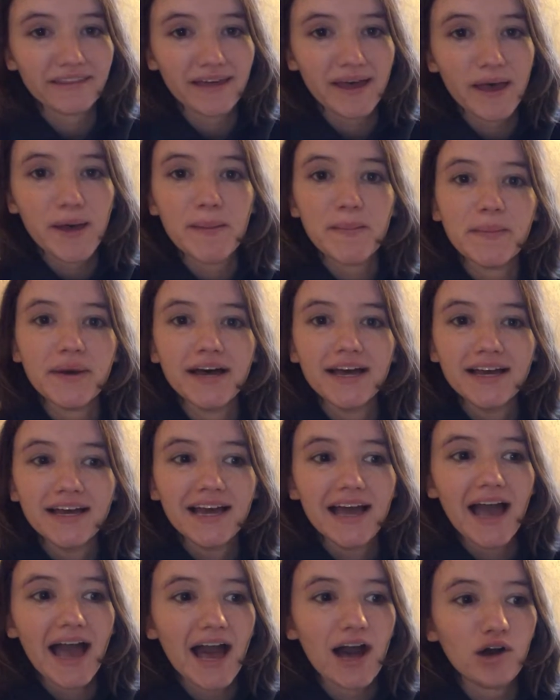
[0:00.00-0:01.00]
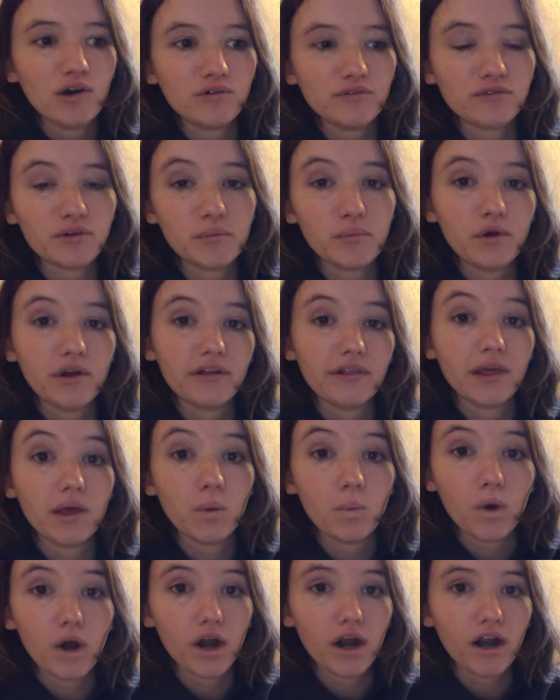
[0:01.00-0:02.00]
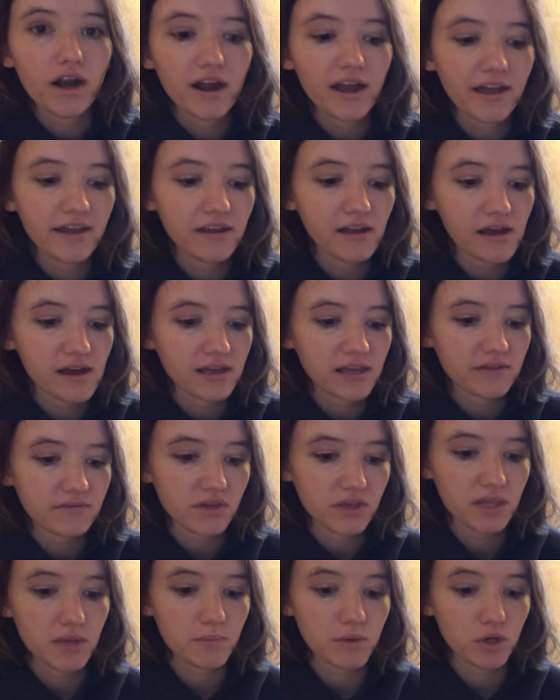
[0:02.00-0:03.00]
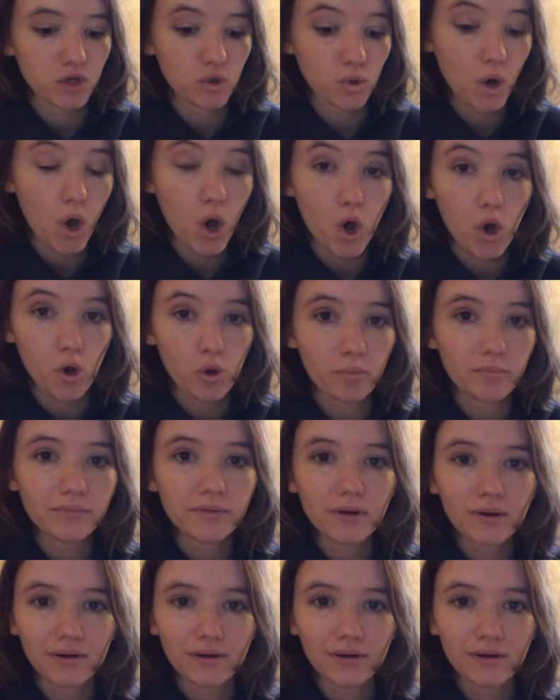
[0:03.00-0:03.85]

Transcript: them out from where they were and not giving them a new home,